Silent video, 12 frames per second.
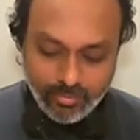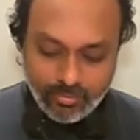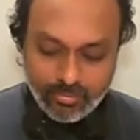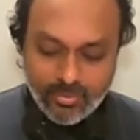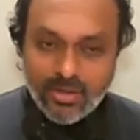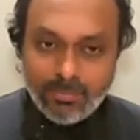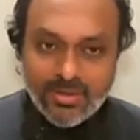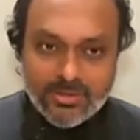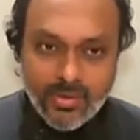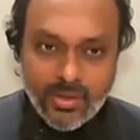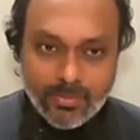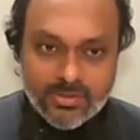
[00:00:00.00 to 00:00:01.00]
That makes
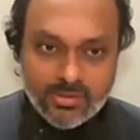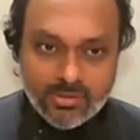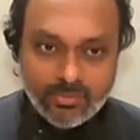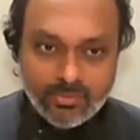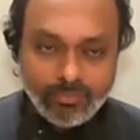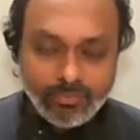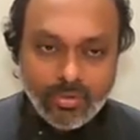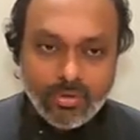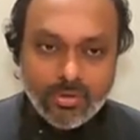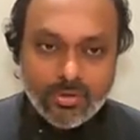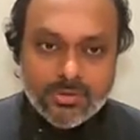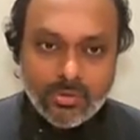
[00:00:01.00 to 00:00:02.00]
20%.
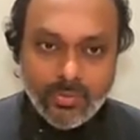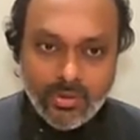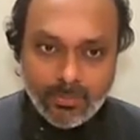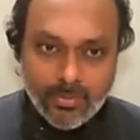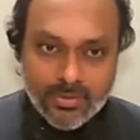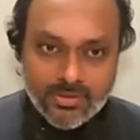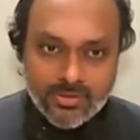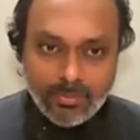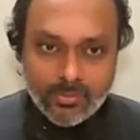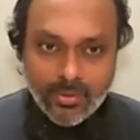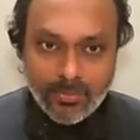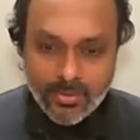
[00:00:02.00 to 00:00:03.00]
So 20% plus 1%,